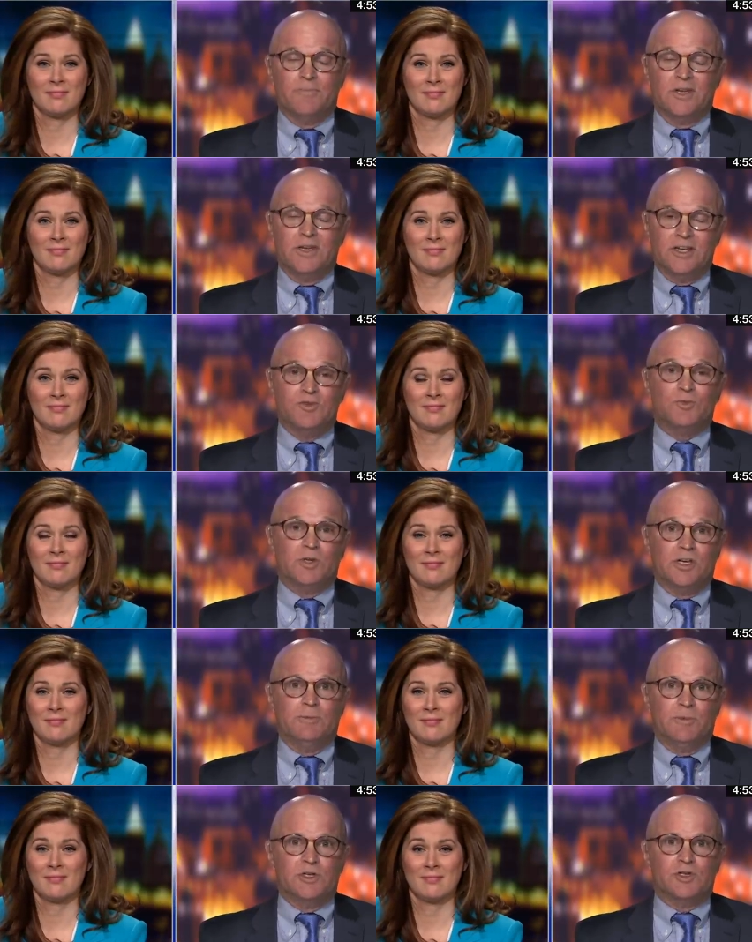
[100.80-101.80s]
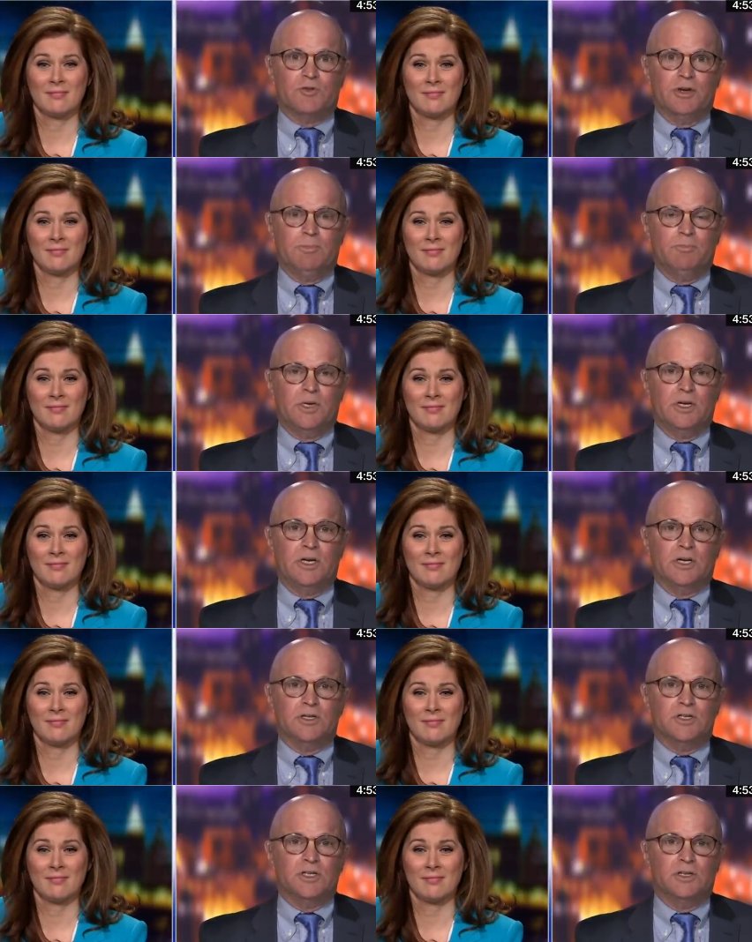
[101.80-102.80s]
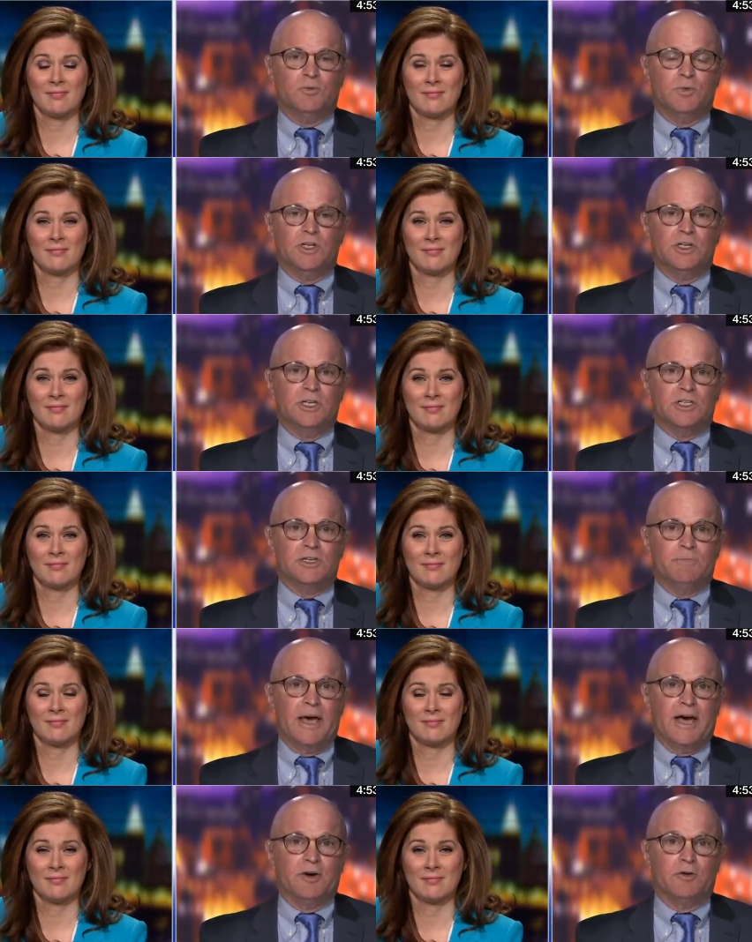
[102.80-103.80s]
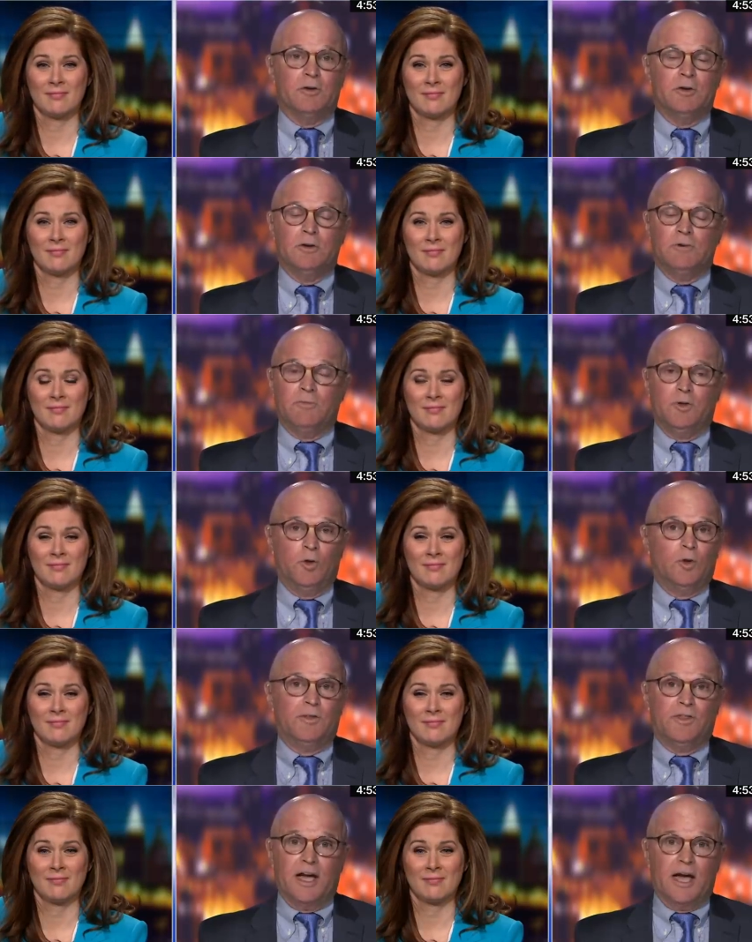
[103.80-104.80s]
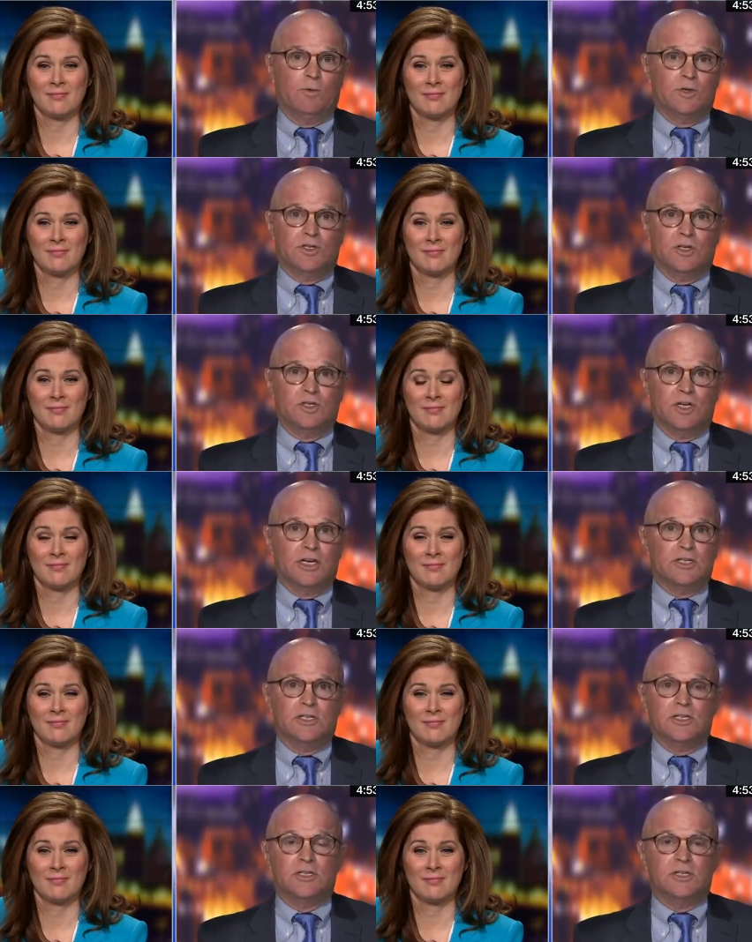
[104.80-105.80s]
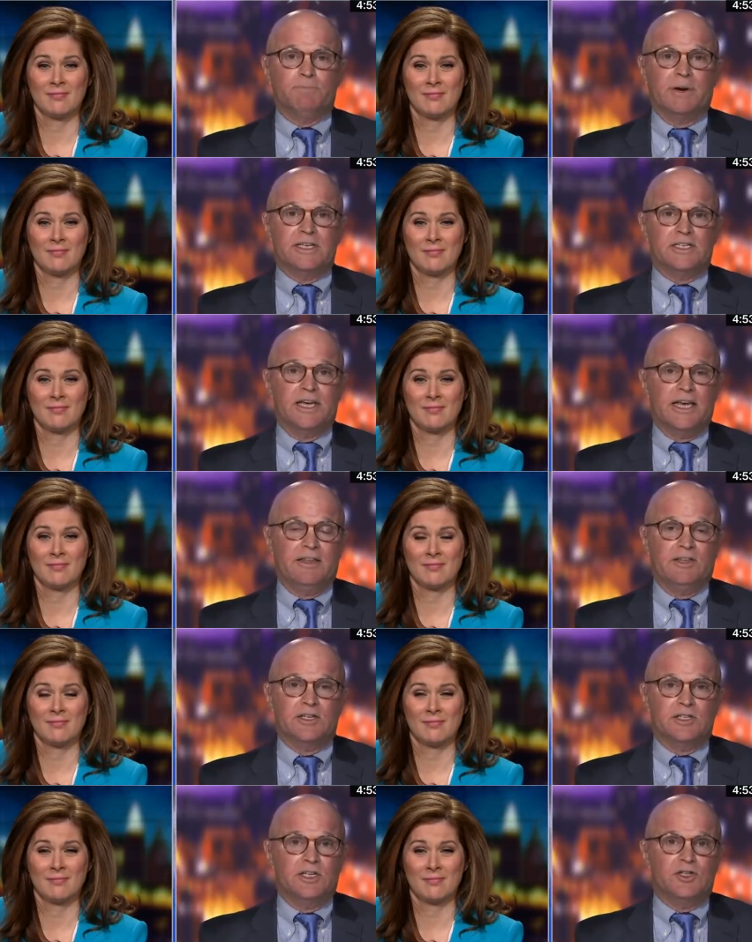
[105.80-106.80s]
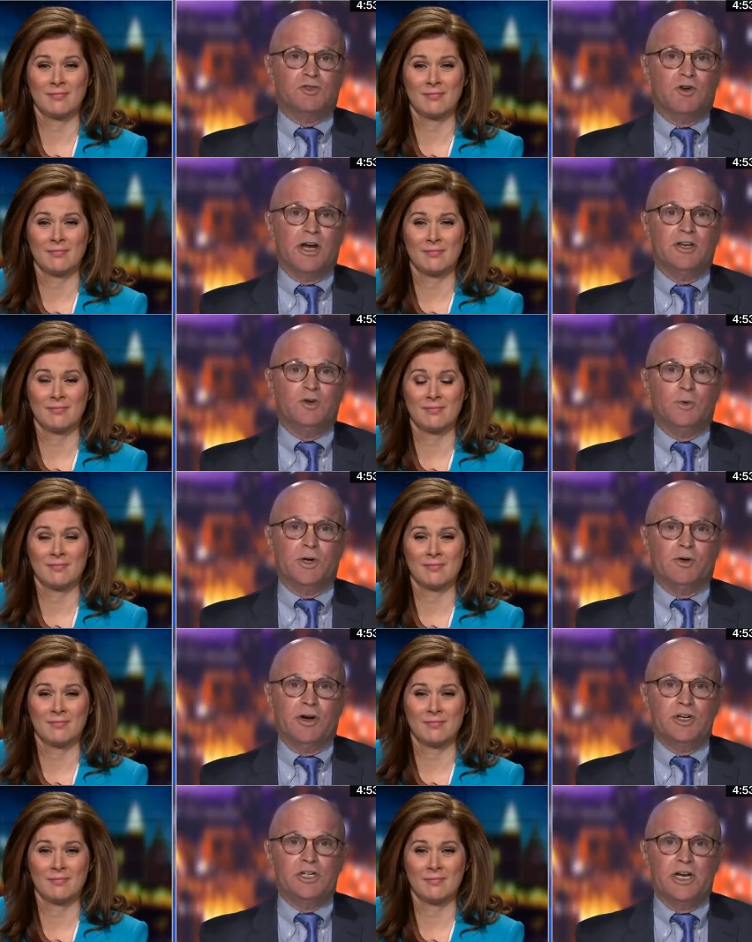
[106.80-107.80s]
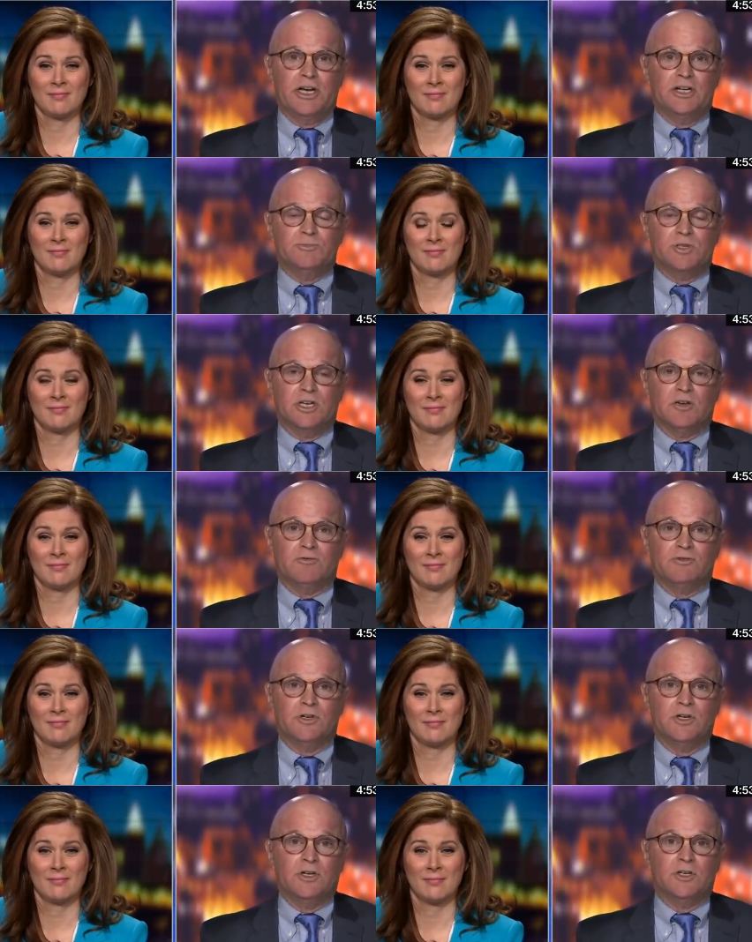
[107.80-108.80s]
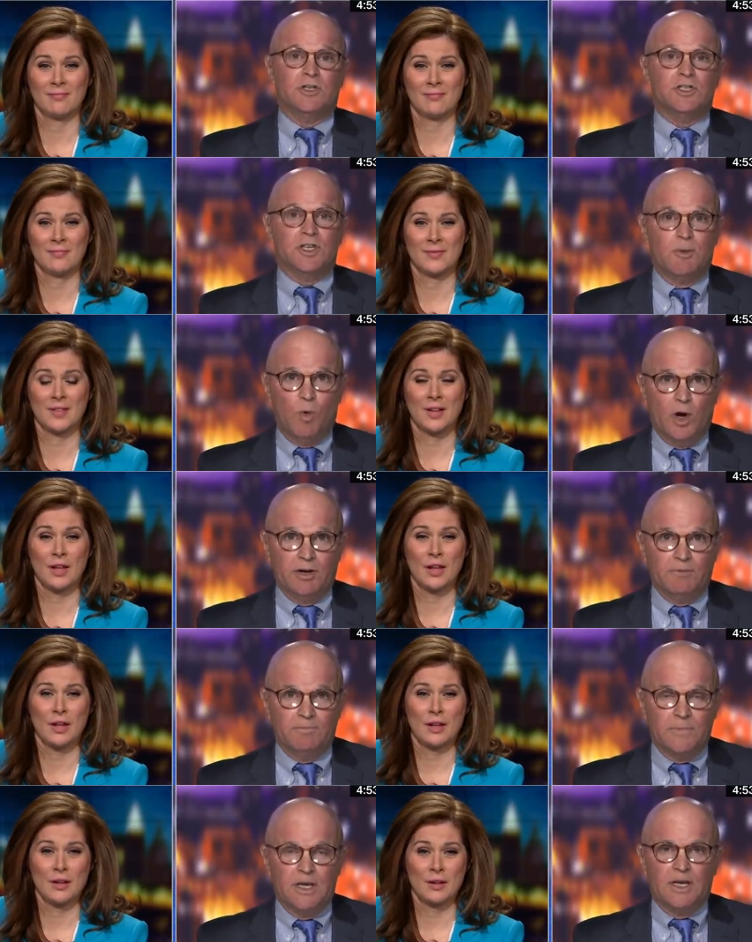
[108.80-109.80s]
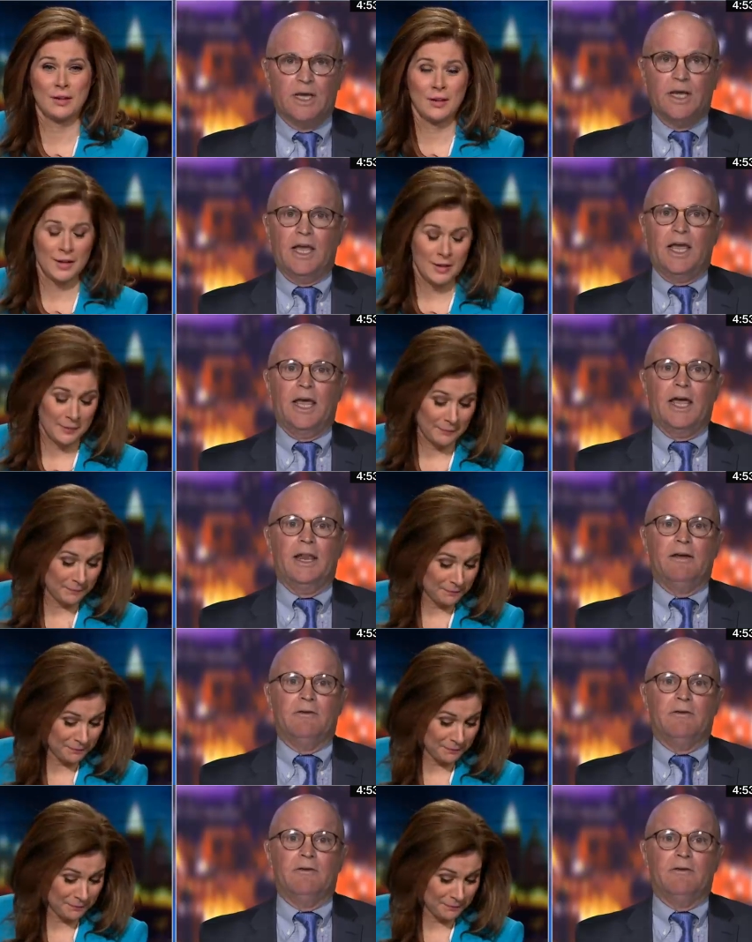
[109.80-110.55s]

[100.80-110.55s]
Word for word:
Speaker 1: is really a mystery because it really doesn't matter. The only thing I would suggest is by saying this, he's trying to ingratiate himself to someone. And